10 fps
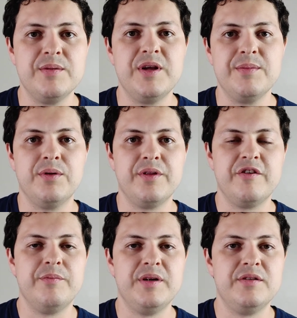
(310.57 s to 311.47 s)
people that
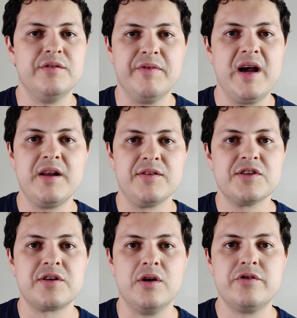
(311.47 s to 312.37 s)
have been dividing
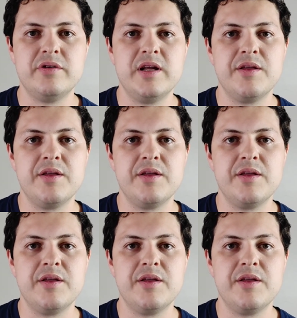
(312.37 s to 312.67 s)
this country